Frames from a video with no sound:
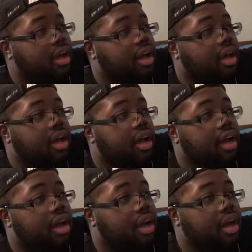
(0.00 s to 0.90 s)

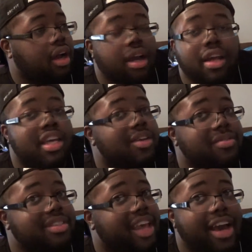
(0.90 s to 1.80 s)
man. He
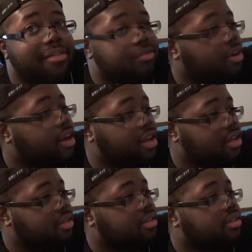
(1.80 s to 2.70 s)
was not
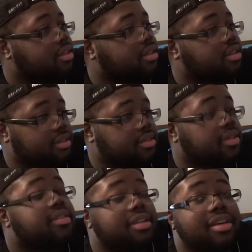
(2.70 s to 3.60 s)
afraid.
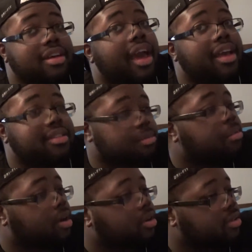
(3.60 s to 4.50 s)
This nigga has the
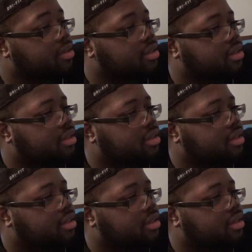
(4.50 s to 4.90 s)
balls.